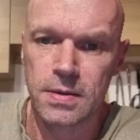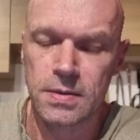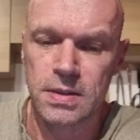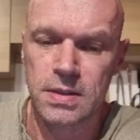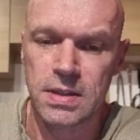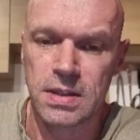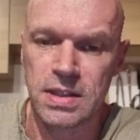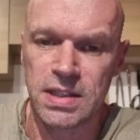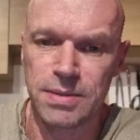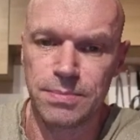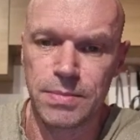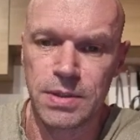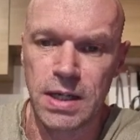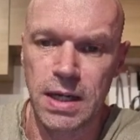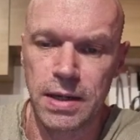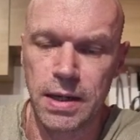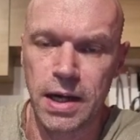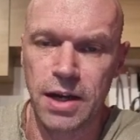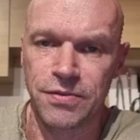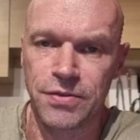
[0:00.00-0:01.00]
and
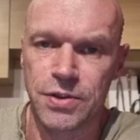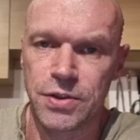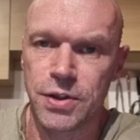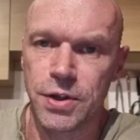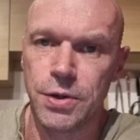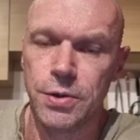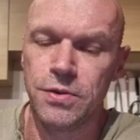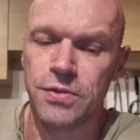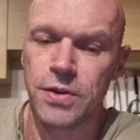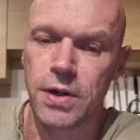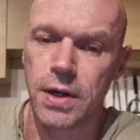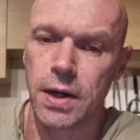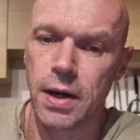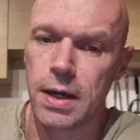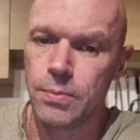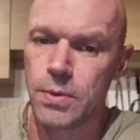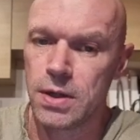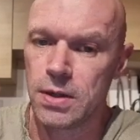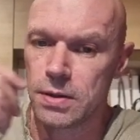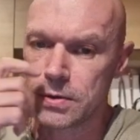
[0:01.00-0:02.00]
I have 2 for
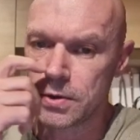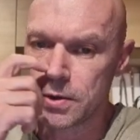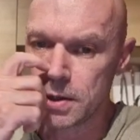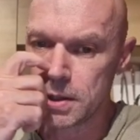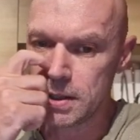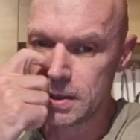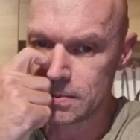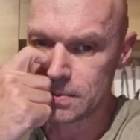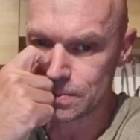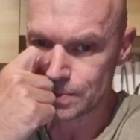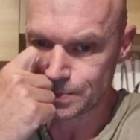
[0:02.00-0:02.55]
game week 3.